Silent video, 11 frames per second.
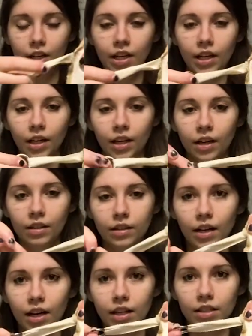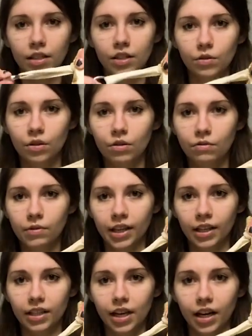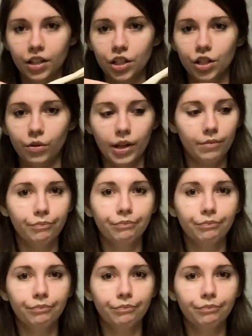and has this little ring attached to it.